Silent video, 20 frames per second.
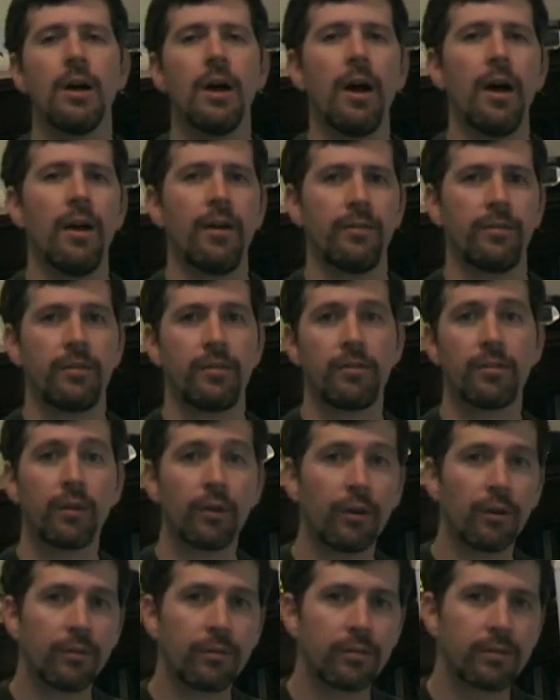uh,
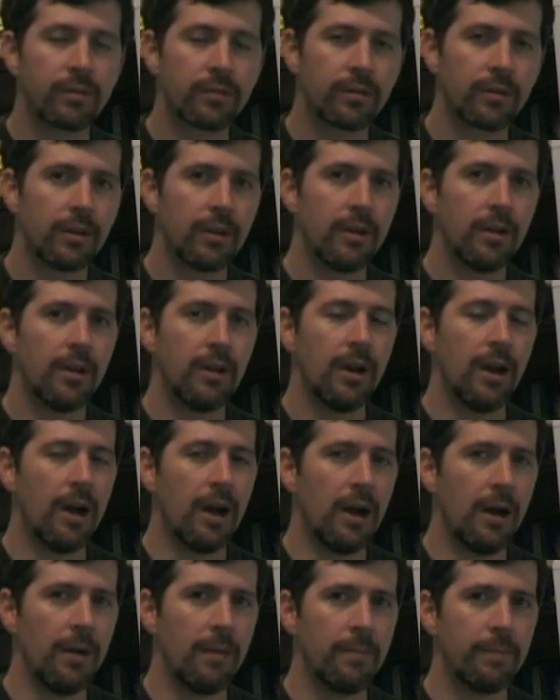serfs,
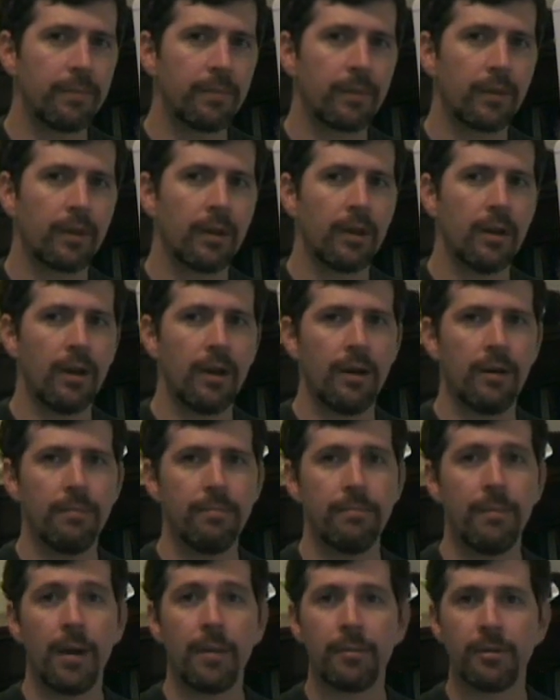um, uh,
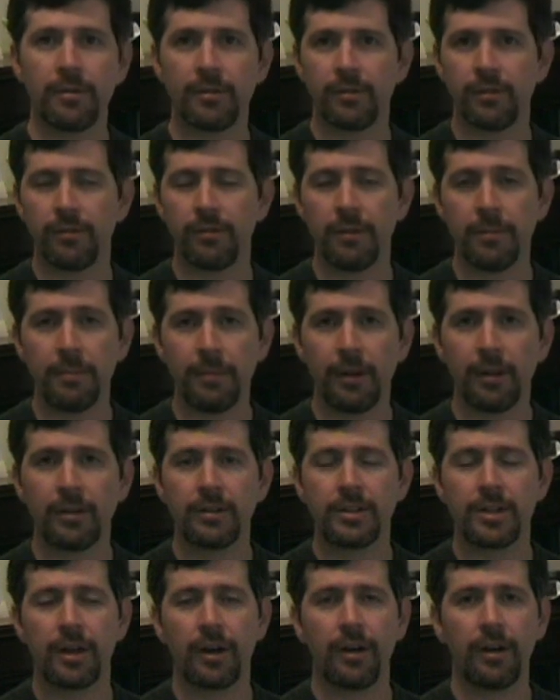members of the
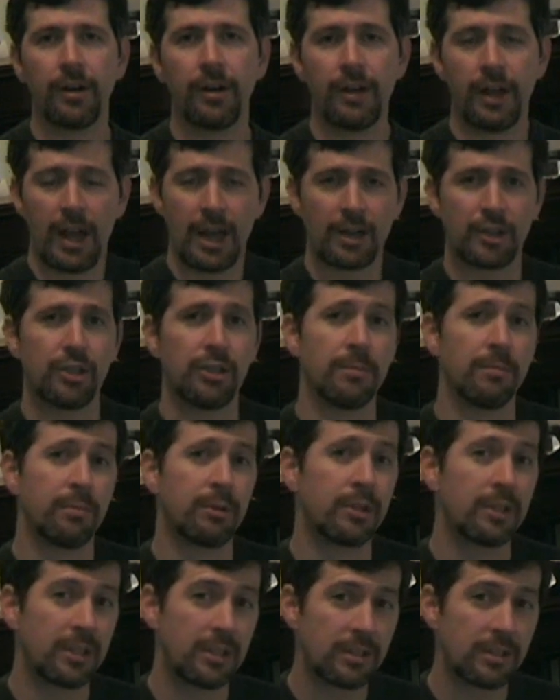military, actually in,